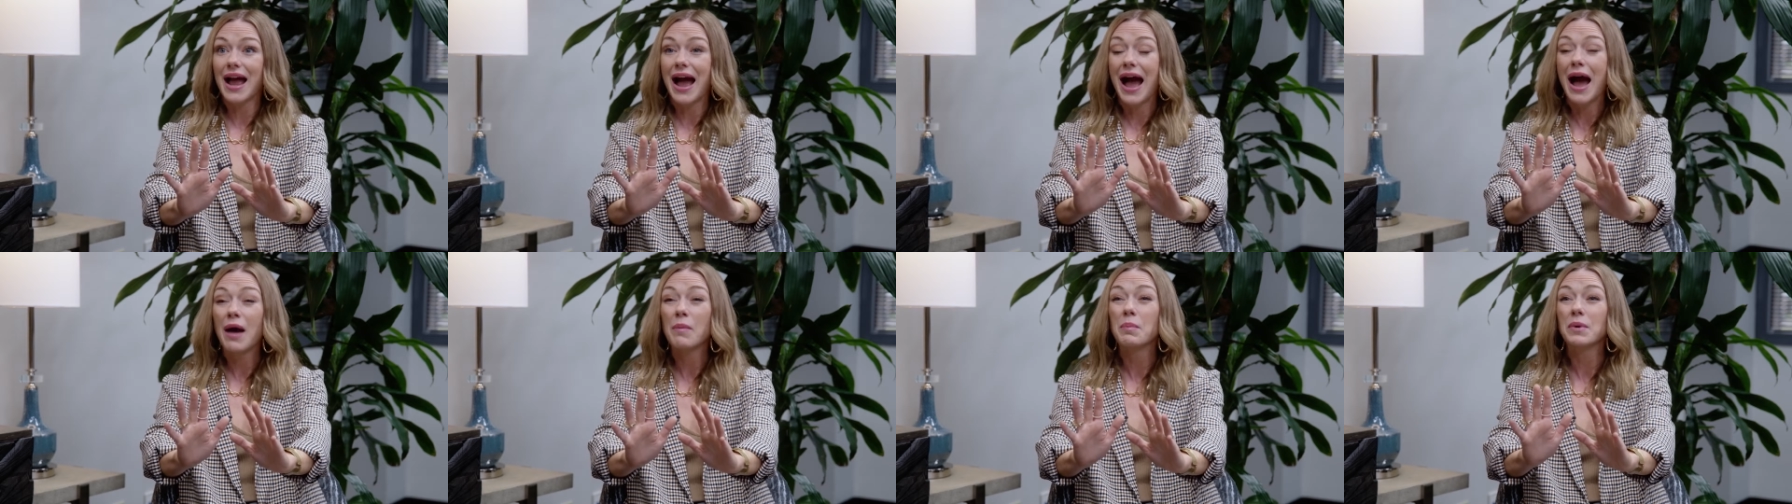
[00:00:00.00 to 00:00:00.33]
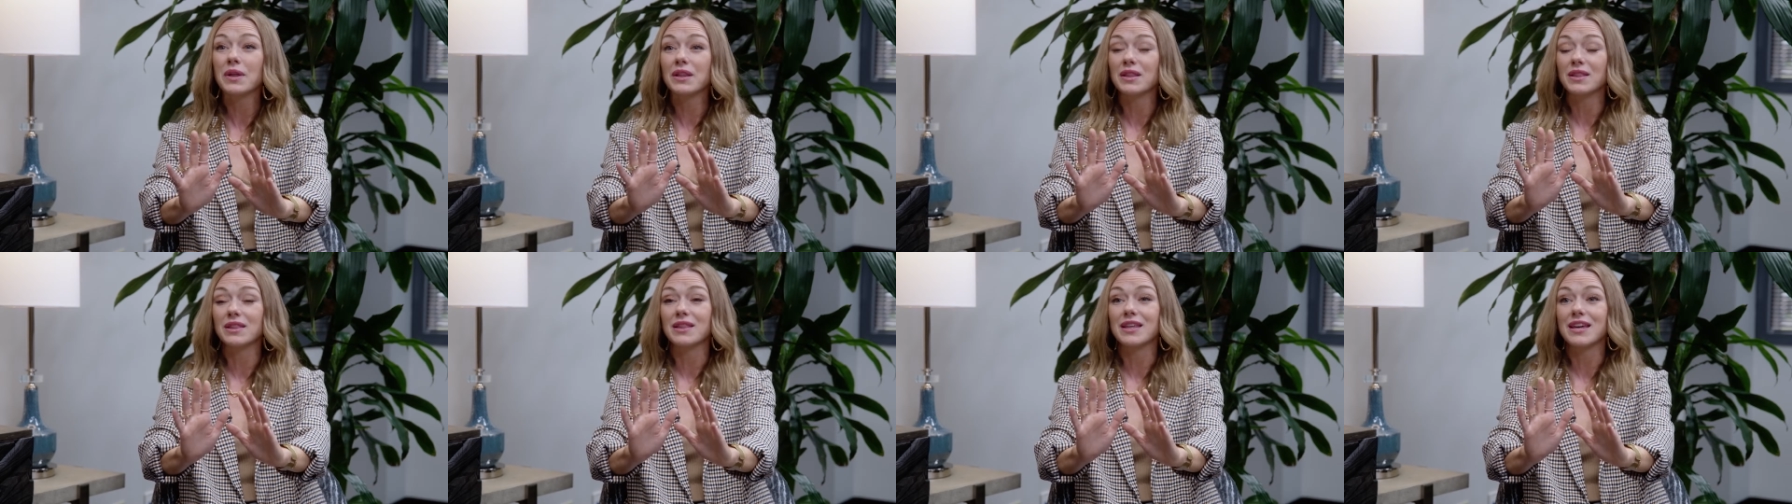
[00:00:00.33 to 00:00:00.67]
I
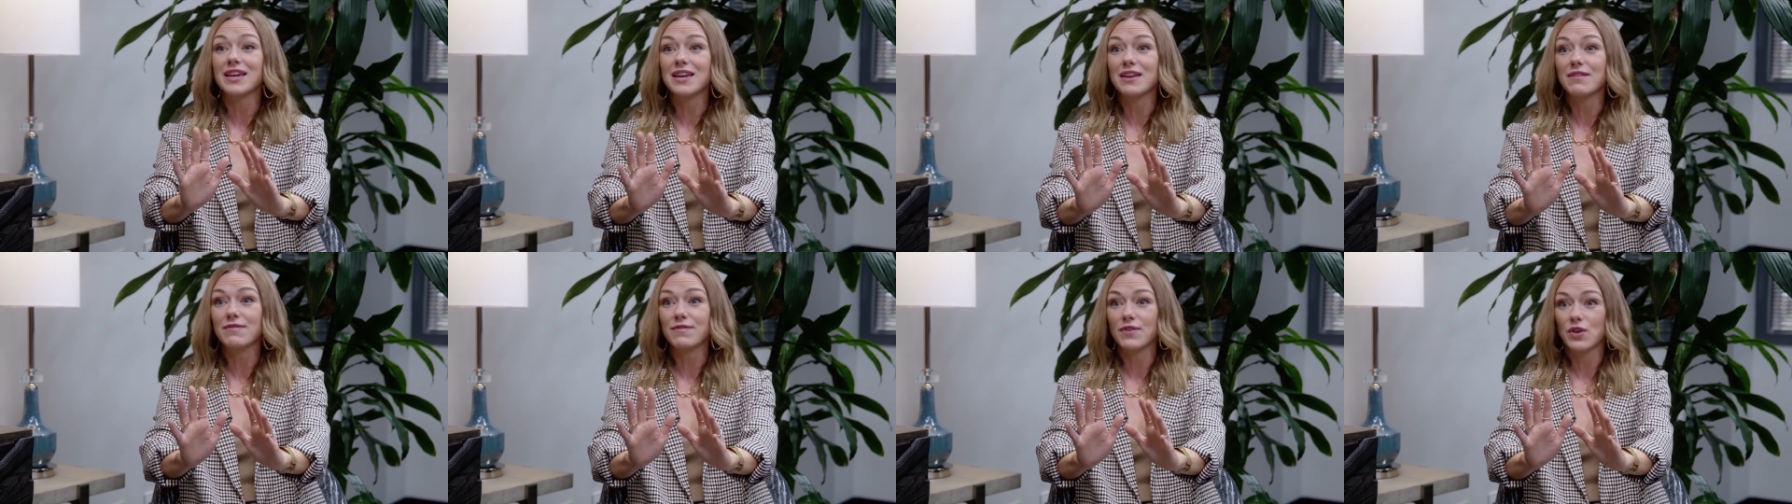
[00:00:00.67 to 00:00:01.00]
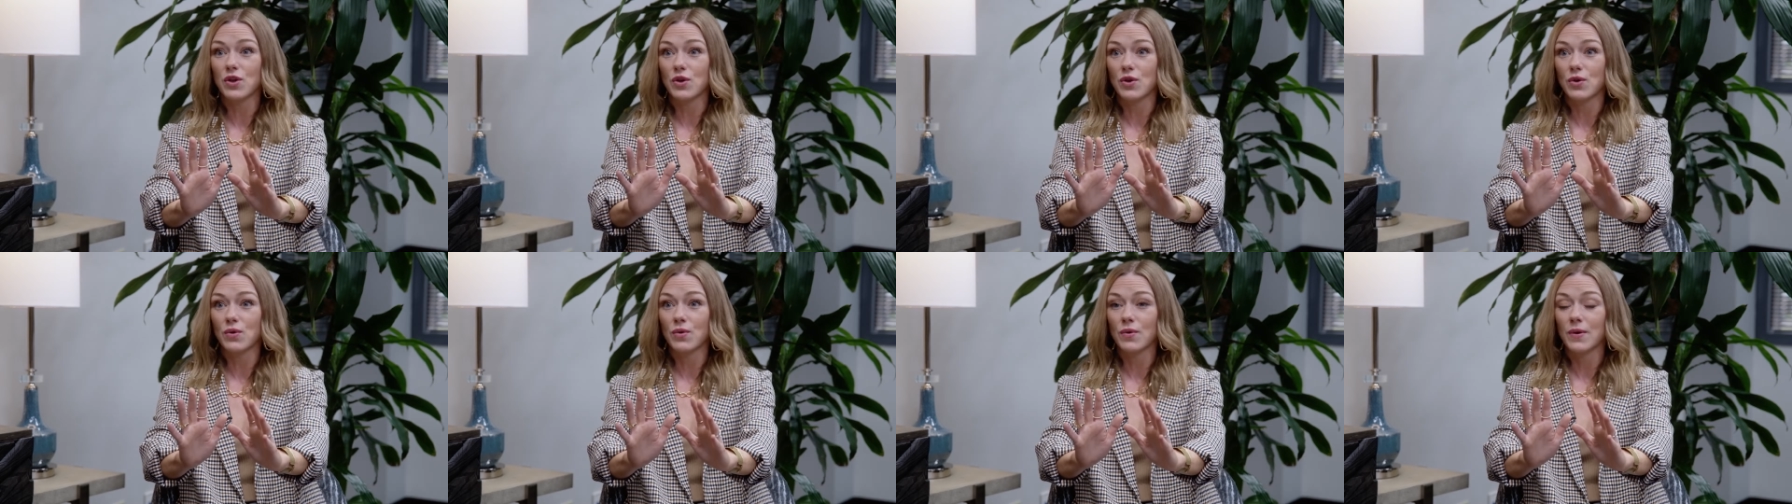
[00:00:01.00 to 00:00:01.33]
believe
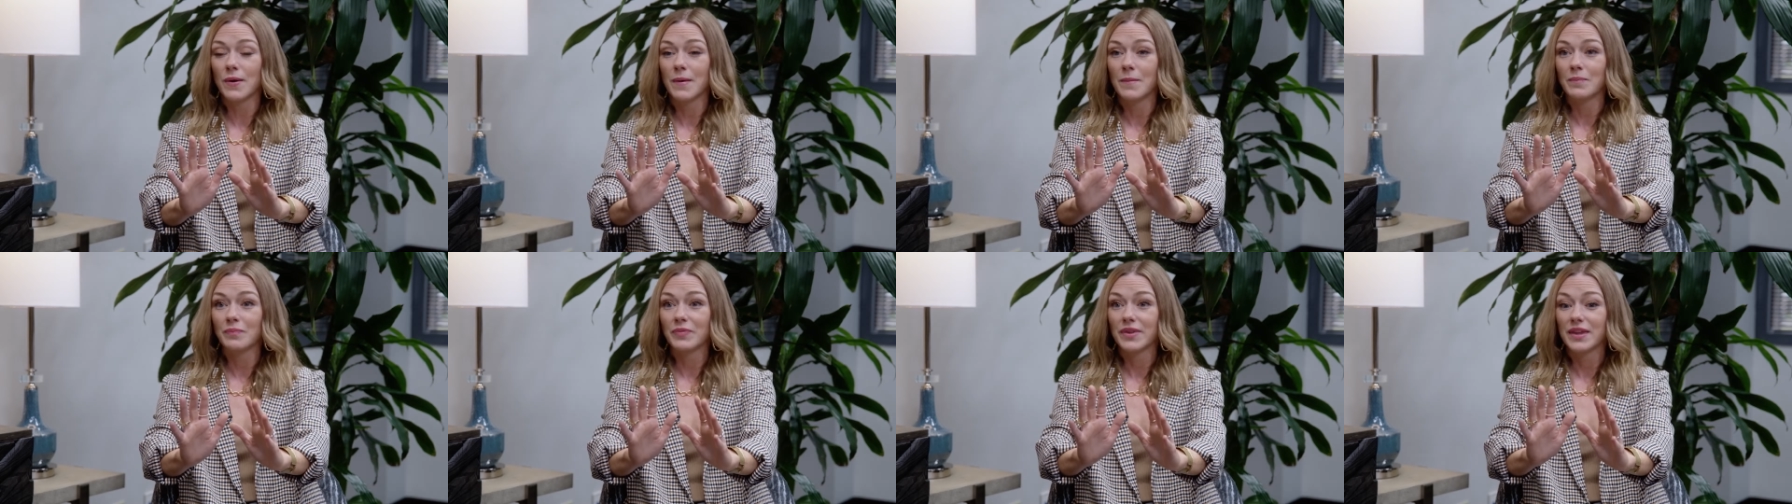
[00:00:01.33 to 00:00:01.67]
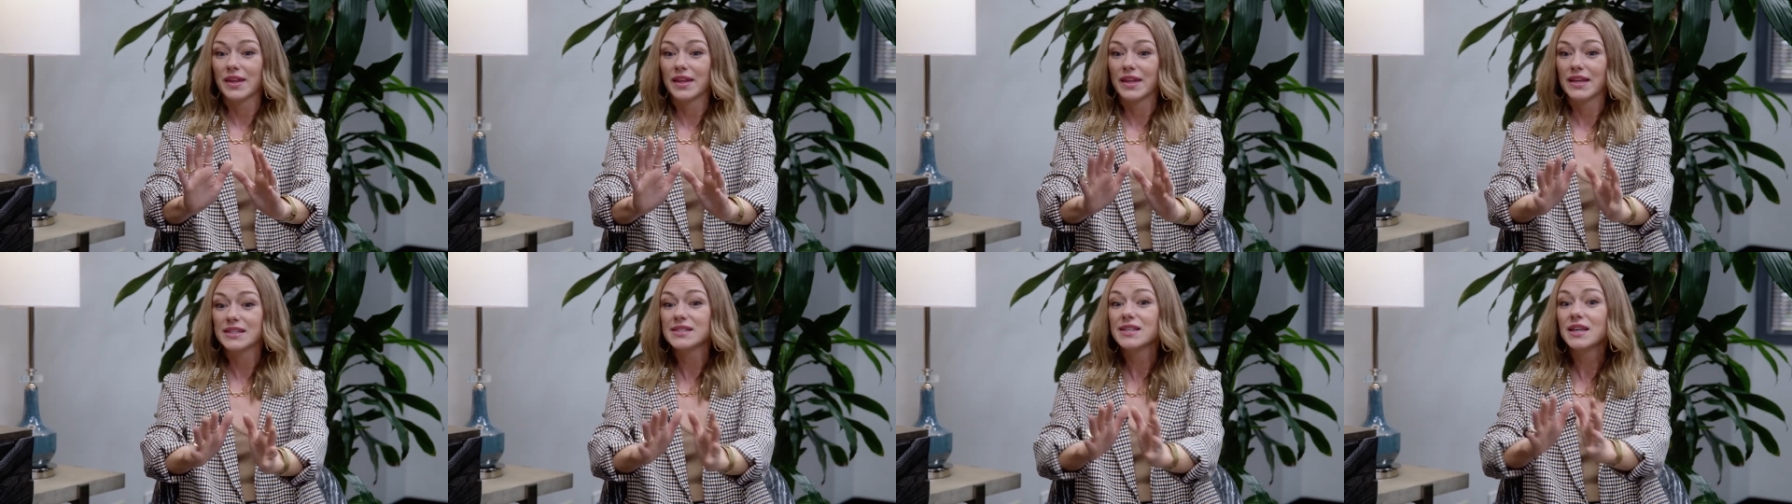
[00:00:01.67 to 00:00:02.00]
you,
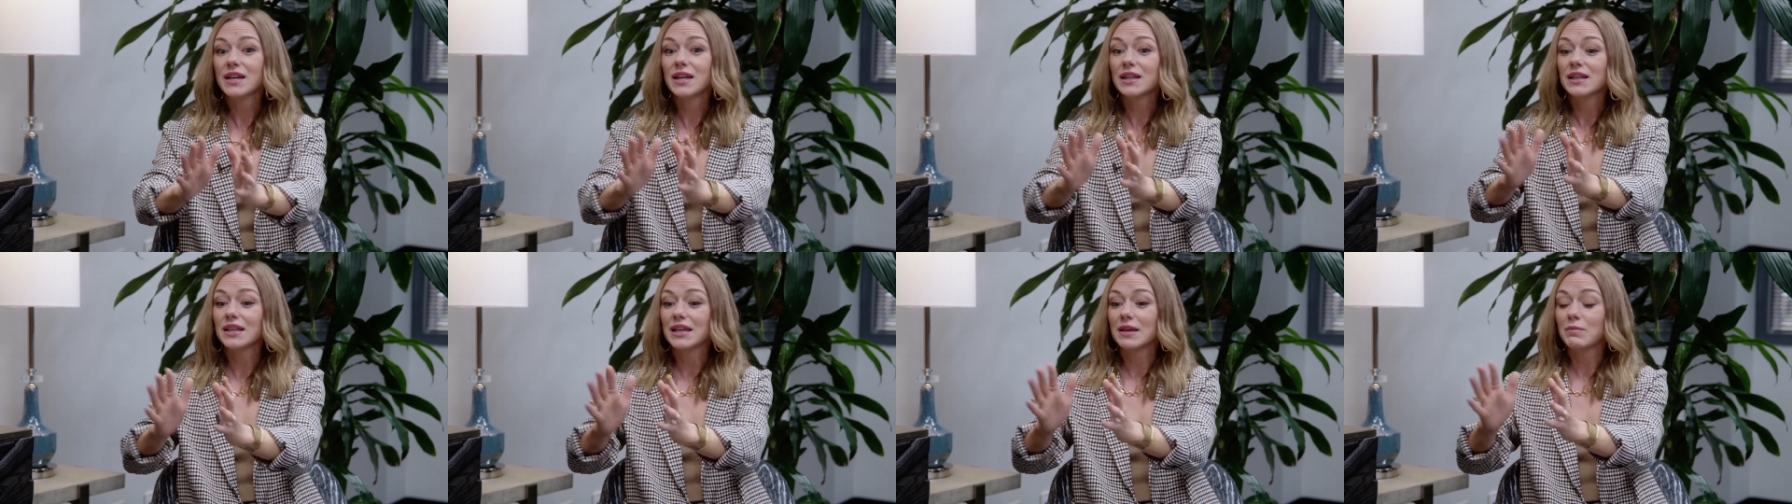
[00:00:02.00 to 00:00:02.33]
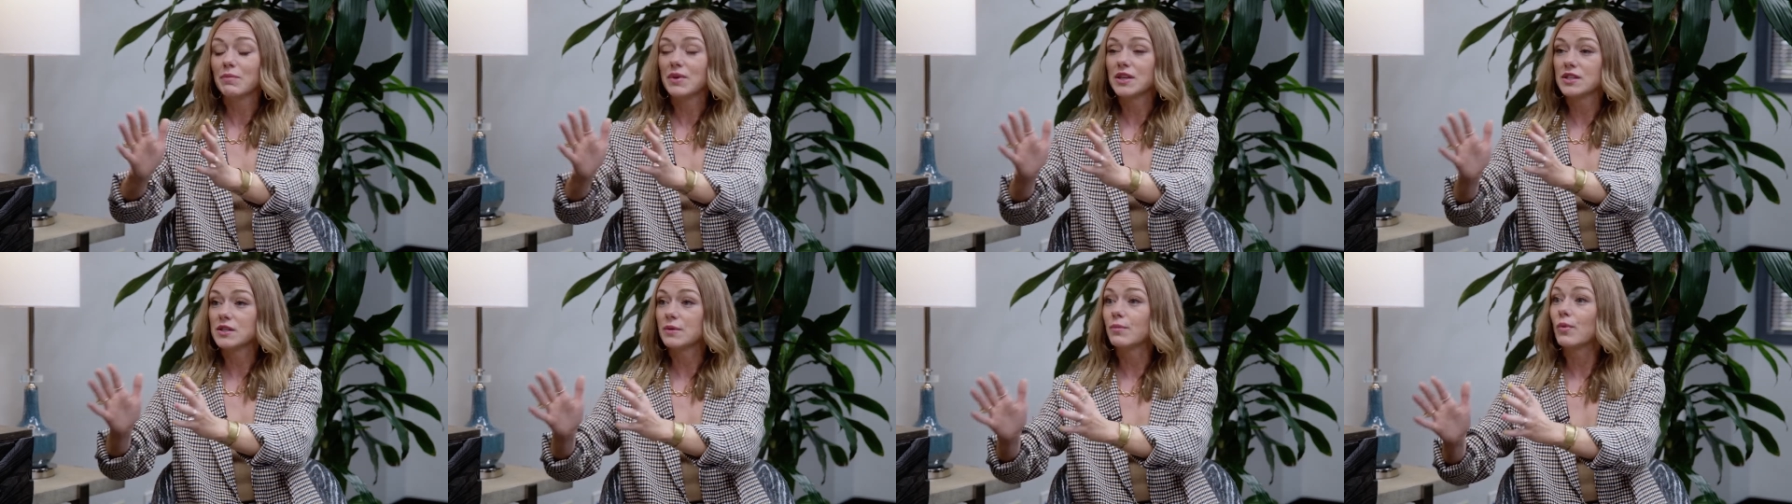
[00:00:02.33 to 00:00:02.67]
it's going to lead
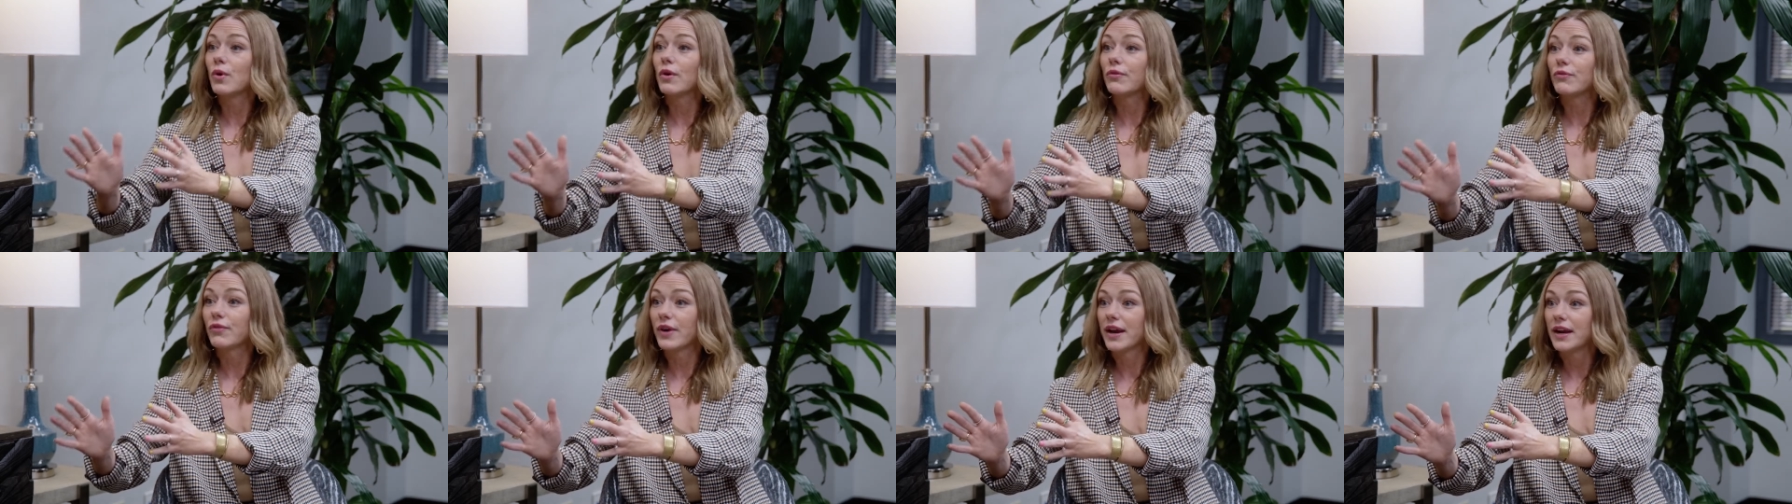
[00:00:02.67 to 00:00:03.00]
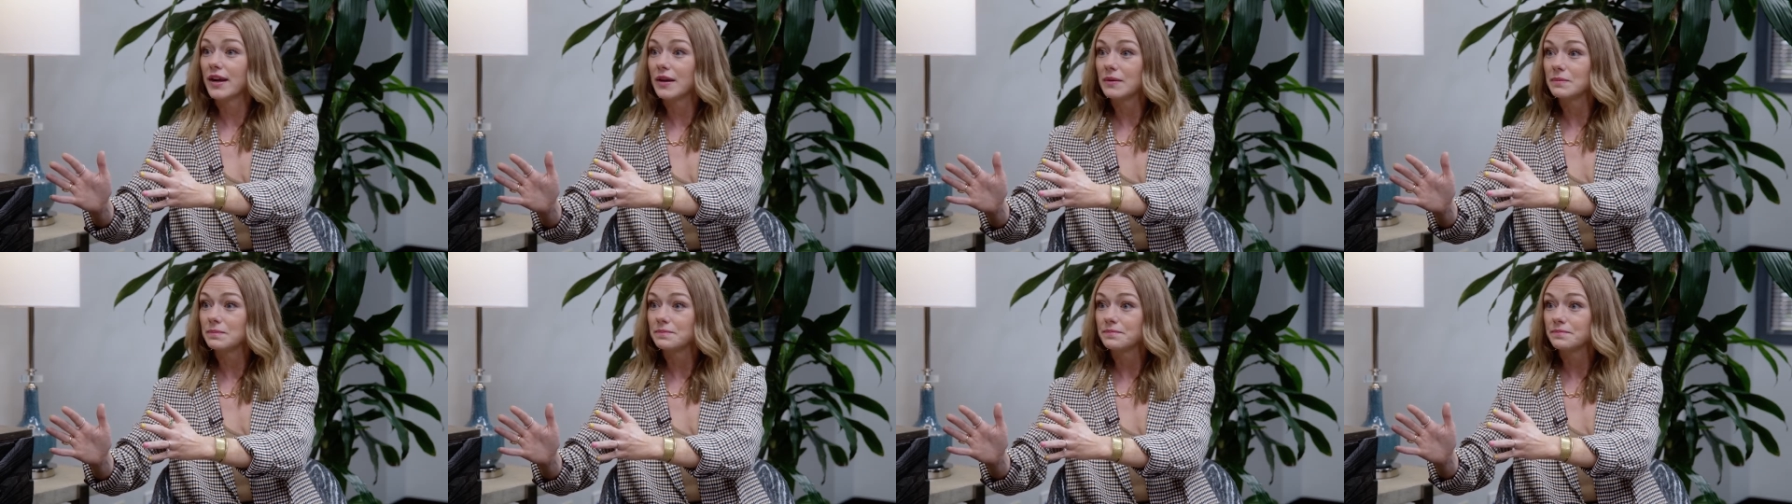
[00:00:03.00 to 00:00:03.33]
me to more
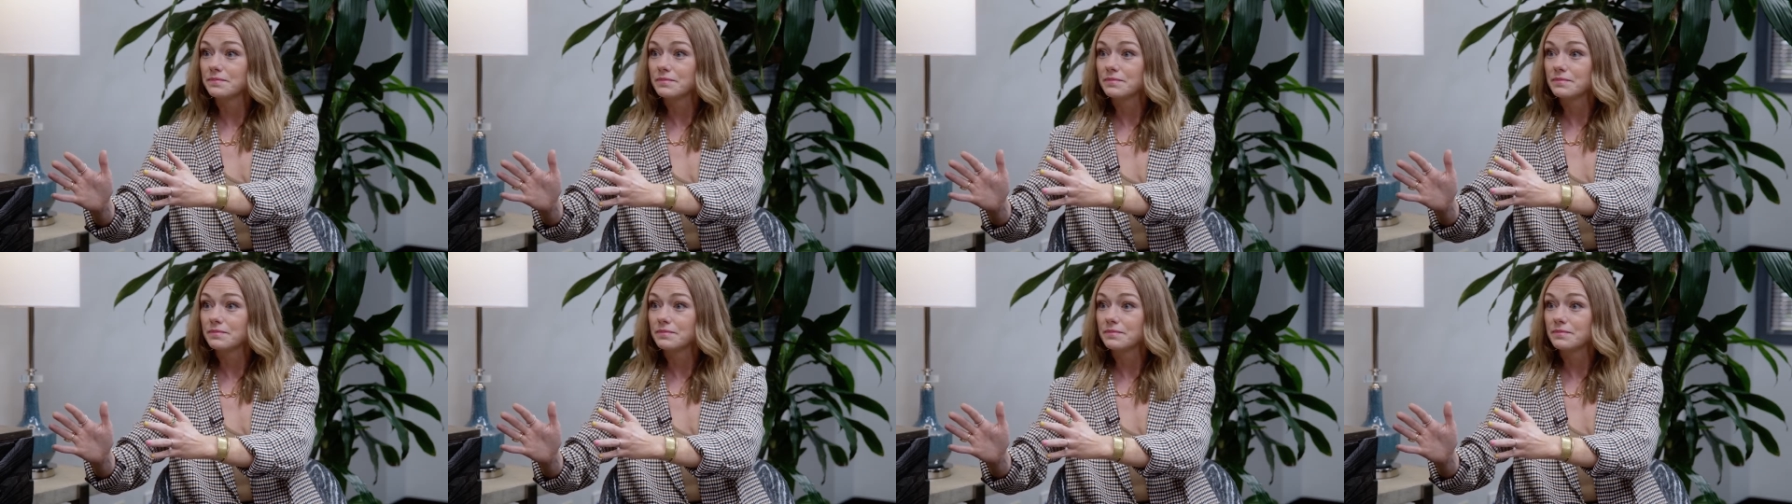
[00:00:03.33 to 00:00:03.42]
freedom.